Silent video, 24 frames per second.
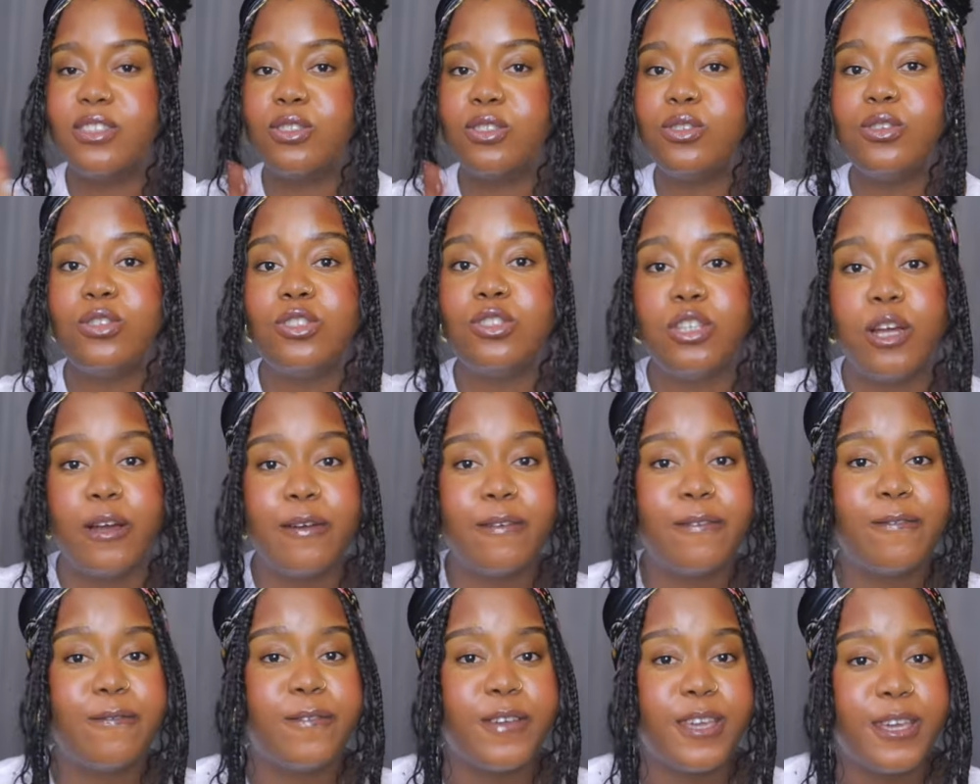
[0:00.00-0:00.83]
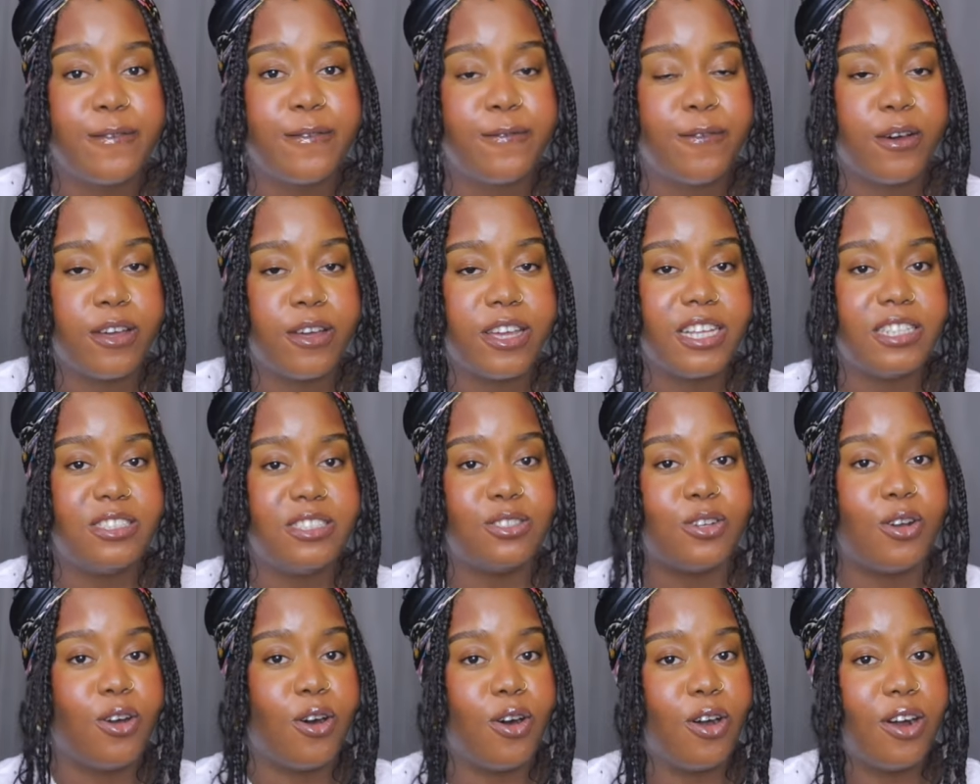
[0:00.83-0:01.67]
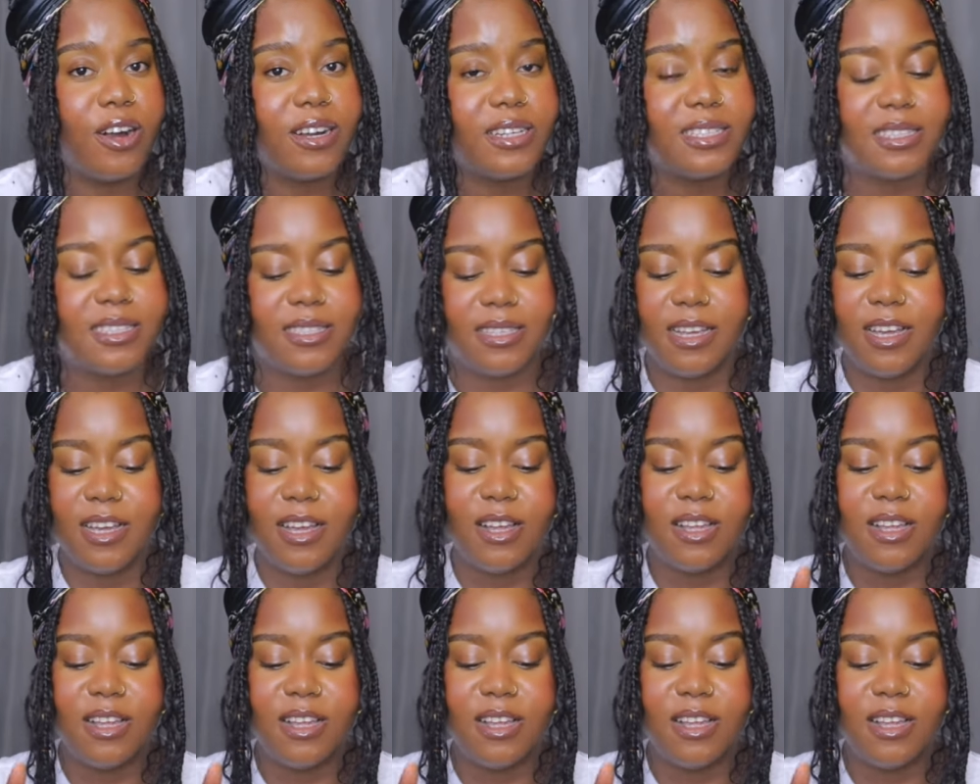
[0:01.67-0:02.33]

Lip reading: tuition fee for each course,